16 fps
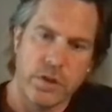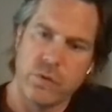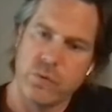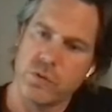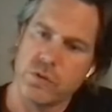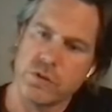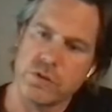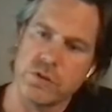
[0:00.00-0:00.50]
It
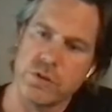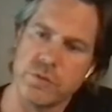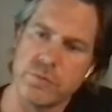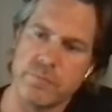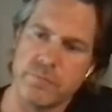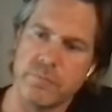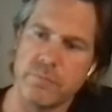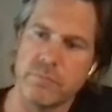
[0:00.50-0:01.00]
was
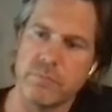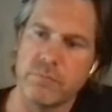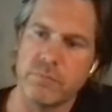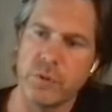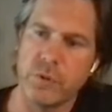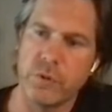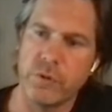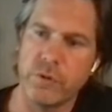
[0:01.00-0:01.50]

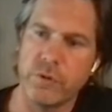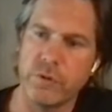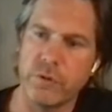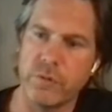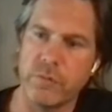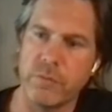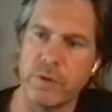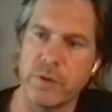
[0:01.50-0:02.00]
both
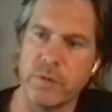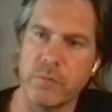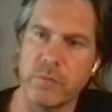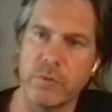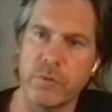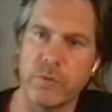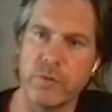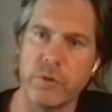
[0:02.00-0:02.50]
Madame
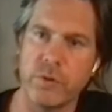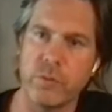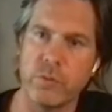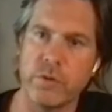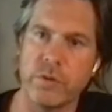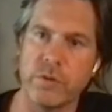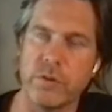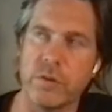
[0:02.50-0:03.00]
Bovary
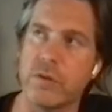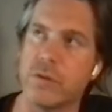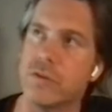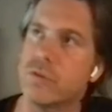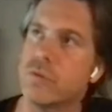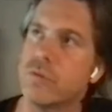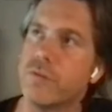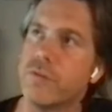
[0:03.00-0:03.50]
with
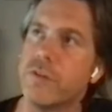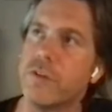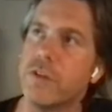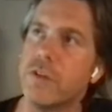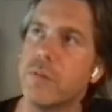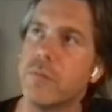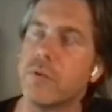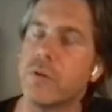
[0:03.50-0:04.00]

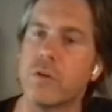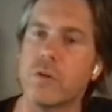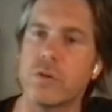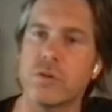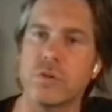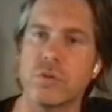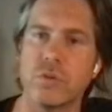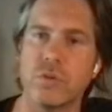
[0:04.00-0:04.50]
Sophie, but
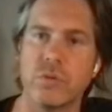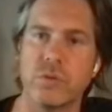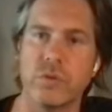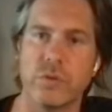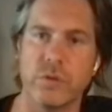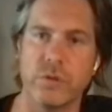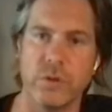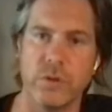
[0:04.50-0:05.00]
also